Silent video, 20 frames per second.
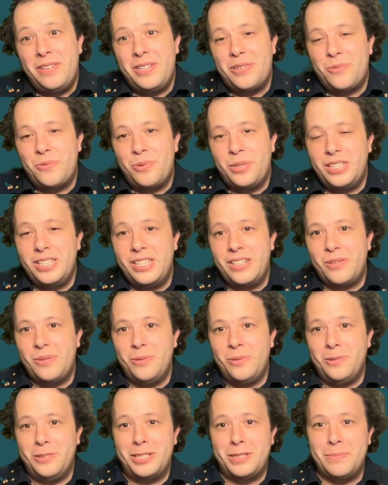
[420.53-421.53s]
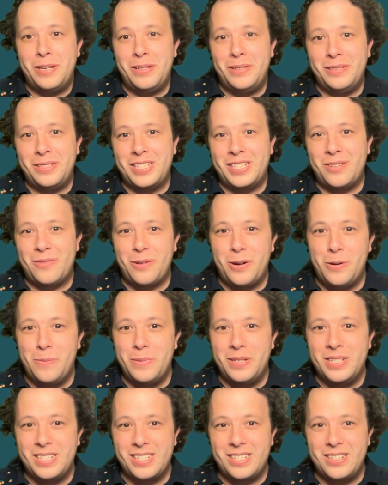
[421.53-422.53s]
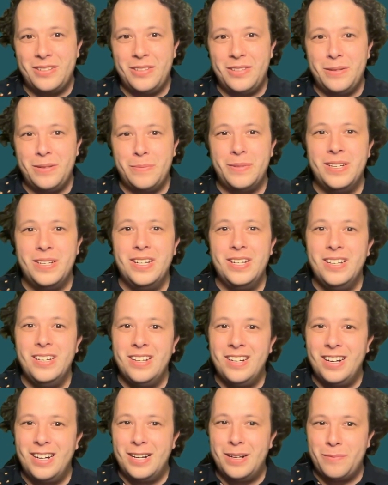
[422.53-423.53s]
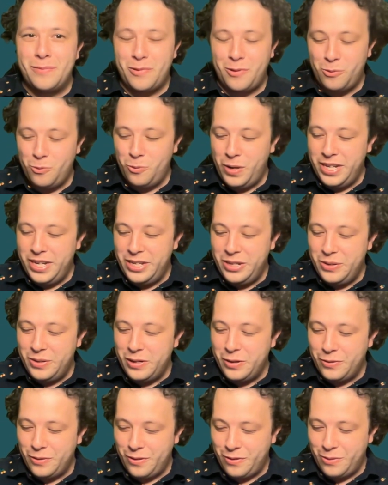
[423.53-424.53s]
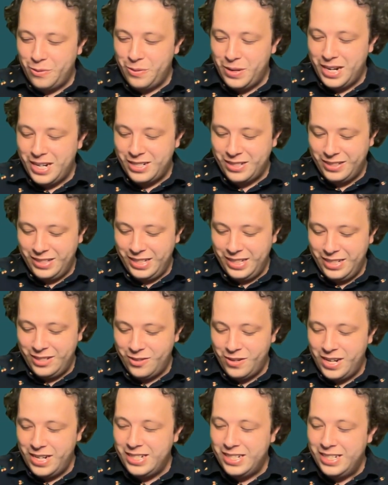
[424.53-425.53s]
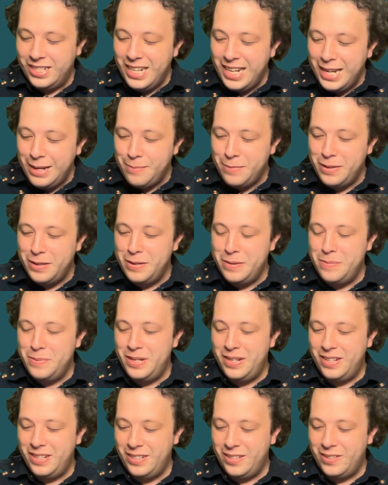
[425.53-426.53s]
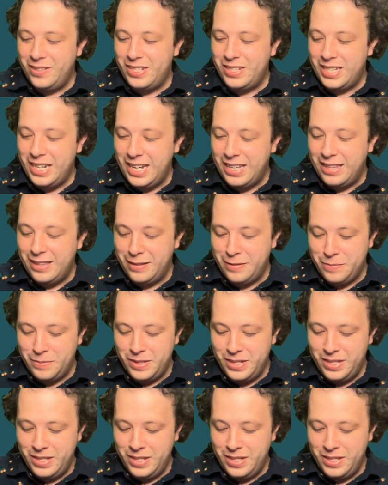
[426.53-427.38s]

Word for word: really cool smells and aromas to them um, for when you go through actually trying to name them and understand them.